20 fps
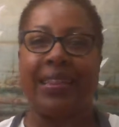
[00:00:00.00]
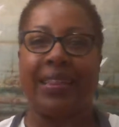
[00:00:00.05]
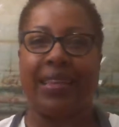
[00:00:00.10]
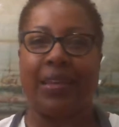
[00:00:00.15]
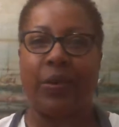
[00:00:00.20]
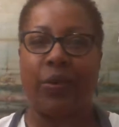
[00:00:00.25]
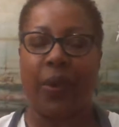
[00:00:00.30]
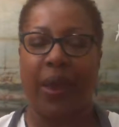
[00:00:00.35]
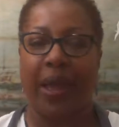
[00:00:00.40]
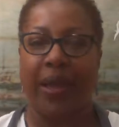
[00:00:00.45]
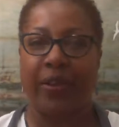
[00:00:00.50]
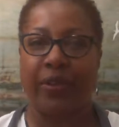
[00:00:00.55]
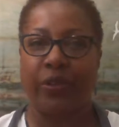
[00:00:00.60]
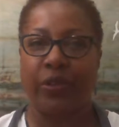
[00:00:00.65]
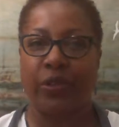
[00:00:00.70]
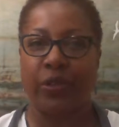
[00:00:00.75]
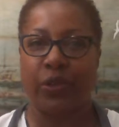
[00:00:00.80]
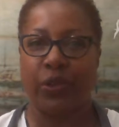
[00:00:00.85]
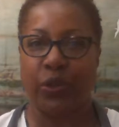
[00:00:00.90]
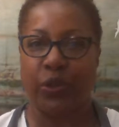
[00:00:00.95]
The
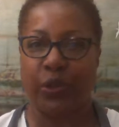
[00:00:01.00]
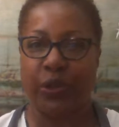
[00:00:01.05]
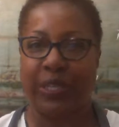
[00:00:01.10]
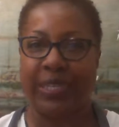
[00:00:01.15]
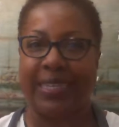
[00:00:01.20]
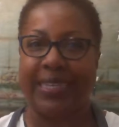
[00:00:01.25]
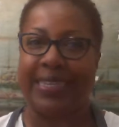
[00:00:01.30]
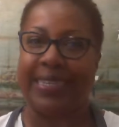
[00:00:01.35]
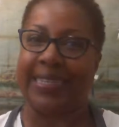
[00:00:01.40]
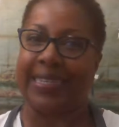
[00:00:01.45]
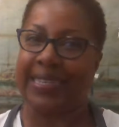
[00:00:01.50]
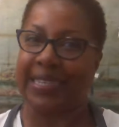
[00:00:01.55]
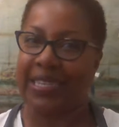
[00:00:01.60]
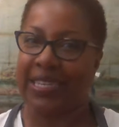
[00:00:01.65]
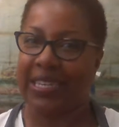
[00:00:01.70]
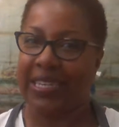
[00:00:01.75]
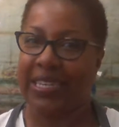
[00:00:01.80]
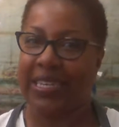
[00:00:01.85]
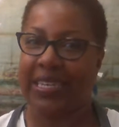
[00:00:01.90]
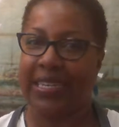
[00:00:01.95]
ground turkey is
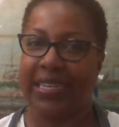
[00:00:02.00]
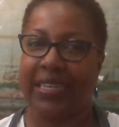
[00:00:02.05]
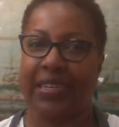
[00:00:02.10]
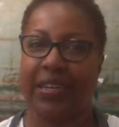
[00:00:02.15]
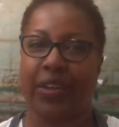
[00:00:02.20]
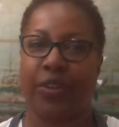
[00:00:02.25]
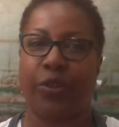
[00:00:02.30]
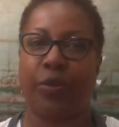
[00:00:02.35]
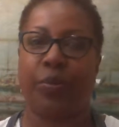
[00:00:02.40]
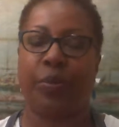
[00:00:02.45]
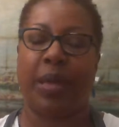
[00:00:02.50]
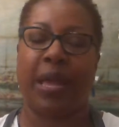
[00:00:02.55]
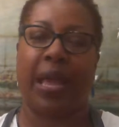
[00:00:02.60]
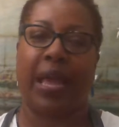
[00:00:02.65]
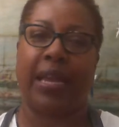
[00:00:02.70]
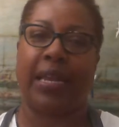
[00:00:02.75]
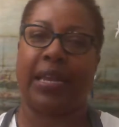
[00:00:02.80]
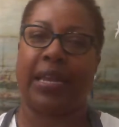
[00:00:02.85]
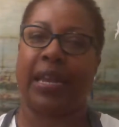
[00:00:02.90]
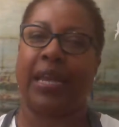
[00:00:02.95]
cooking in another
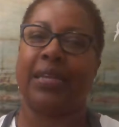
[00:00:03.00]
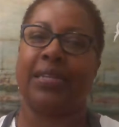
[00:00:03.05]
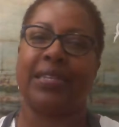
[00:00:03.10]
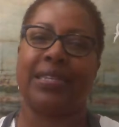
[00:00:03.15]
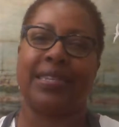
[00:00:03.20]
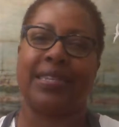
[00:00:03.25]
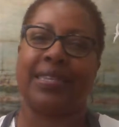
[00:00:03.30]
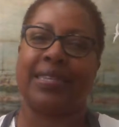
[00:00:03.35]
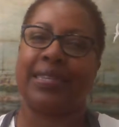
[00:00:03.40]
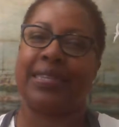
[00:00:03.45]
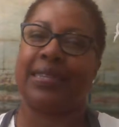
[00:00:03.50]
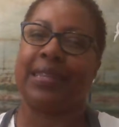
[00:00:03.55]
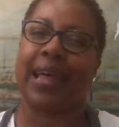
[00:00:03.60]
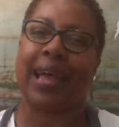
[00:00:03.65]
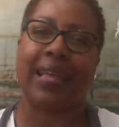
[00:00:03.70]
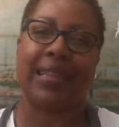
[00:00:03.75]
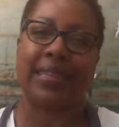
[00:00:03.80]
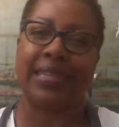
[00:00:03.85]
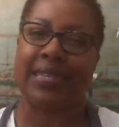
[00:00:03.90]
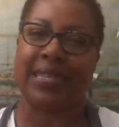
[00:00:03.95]
pan, and I just
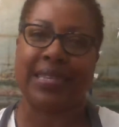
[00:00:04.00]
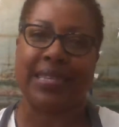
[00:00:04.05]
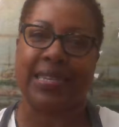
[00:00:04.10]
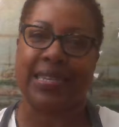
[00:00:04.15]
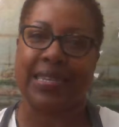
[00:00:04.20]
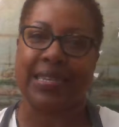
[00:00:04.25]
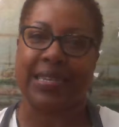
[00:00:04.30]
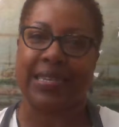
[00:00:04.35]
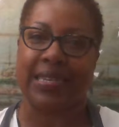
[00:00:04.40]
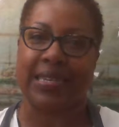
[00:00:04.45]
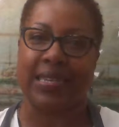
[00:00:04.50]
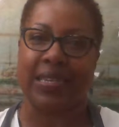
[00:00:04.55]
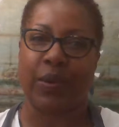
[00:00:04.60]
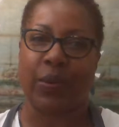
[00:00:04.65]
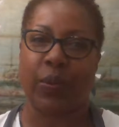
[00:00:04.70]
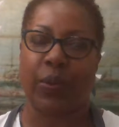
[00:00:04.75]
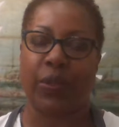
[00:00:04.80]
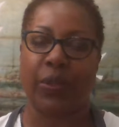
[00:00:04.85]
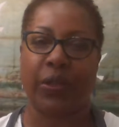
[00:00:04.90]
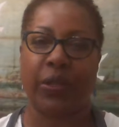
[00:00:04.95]
lightly seasoned
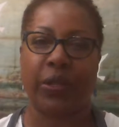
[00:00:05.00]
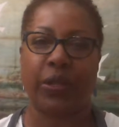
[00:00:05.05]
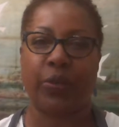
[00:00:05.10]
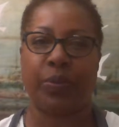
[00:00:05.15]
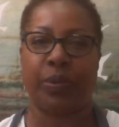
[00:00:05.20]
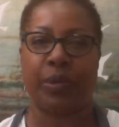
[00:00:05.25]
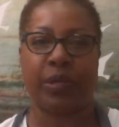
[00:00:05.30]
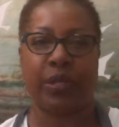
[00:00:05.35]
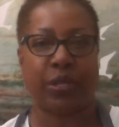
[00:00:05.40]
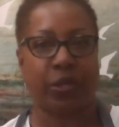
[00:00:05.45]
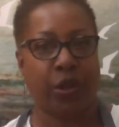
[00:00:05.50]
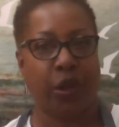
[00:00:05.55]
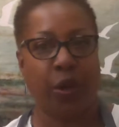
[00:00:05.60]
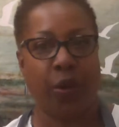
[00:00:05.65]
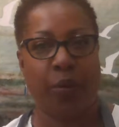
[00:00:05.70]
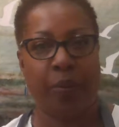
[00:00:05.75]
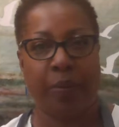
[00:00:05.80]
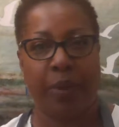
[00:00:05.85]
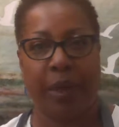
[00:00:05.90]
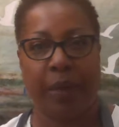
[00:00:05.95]
it with a little bit of
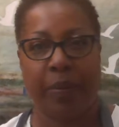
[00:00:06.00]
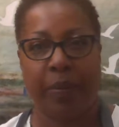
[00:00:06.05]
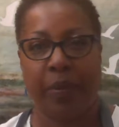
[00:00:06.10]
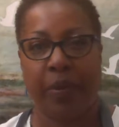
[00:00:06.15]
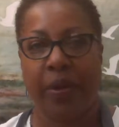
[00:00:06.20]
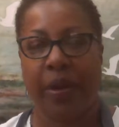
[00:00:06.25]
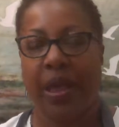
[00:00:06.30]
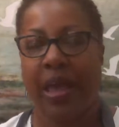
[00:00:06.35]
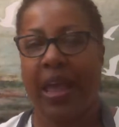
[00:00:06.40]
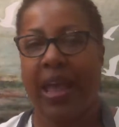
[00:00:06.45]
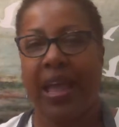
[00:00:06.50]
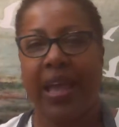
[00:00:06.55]
salt and pepper,